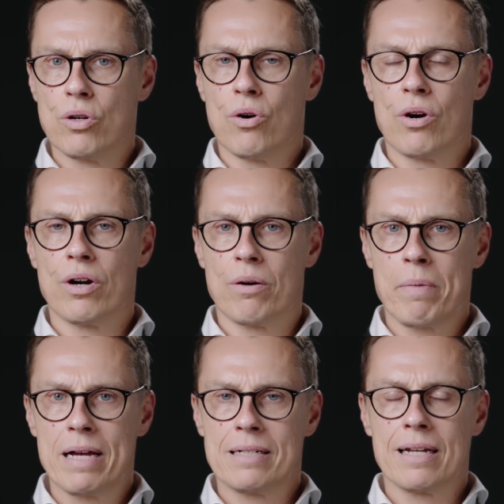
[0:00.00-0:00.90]
order
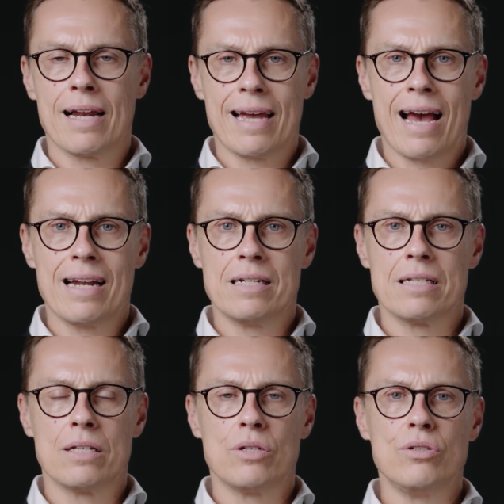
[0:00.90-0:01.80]
basically and
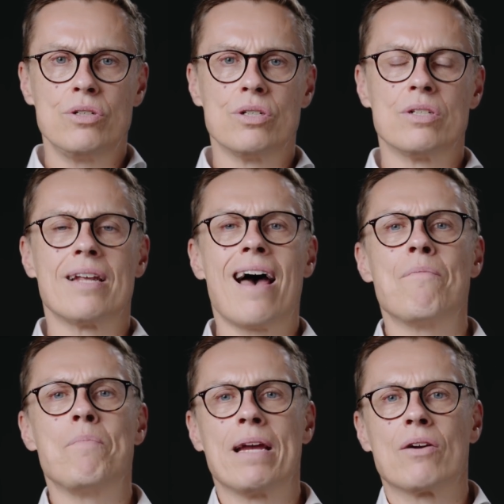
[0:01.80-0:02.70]
institutions
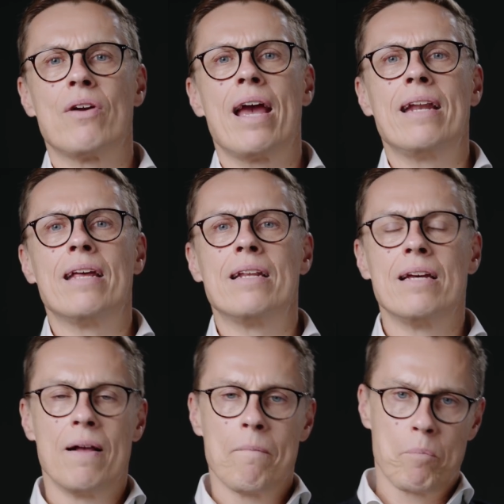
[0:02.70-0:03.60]
have been created
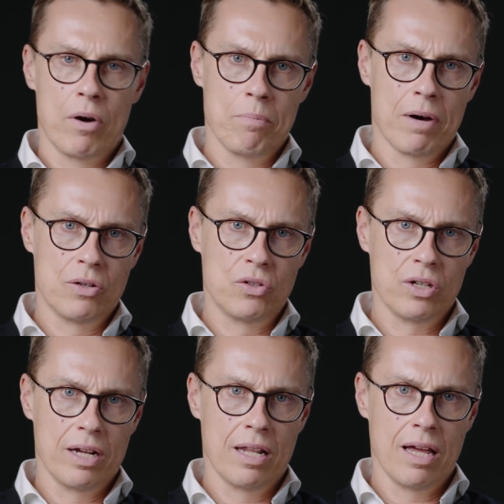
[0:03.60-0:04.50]
pretty much
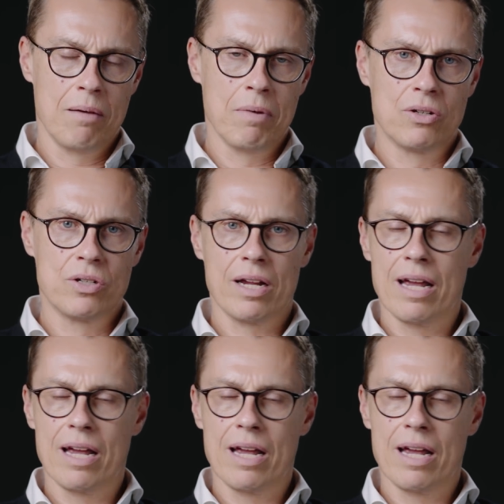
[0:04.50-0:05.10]
in the image,